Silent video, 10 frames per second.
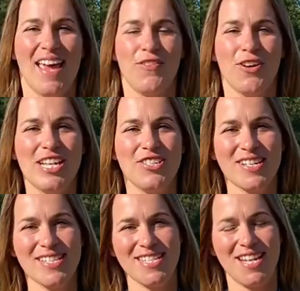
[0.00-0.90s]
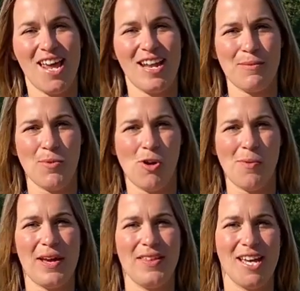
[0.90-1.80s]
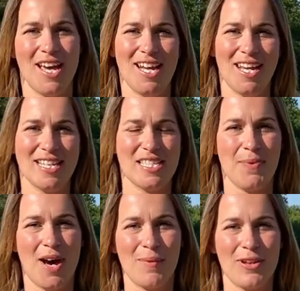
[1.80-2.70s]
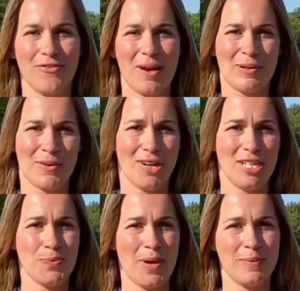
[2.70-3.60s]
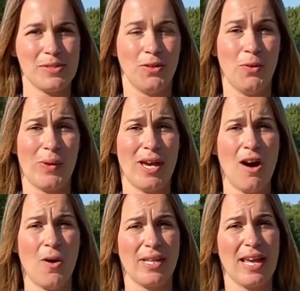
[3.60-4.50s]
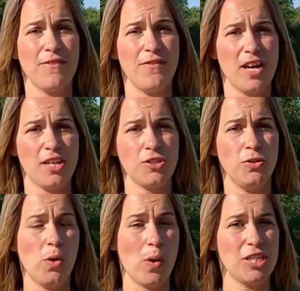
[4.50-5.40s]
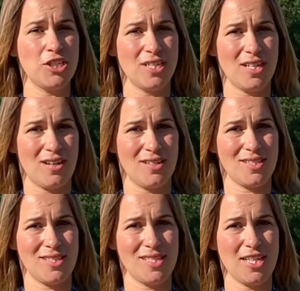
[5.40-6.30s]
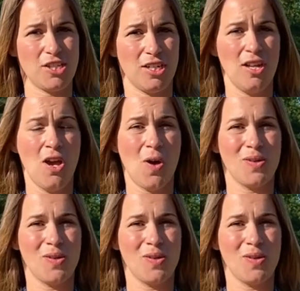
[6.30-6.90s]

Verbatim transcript: If you're interested in learning more about the Early Years Department at Framlingham College Prep School, we are holding a virtual question and answer session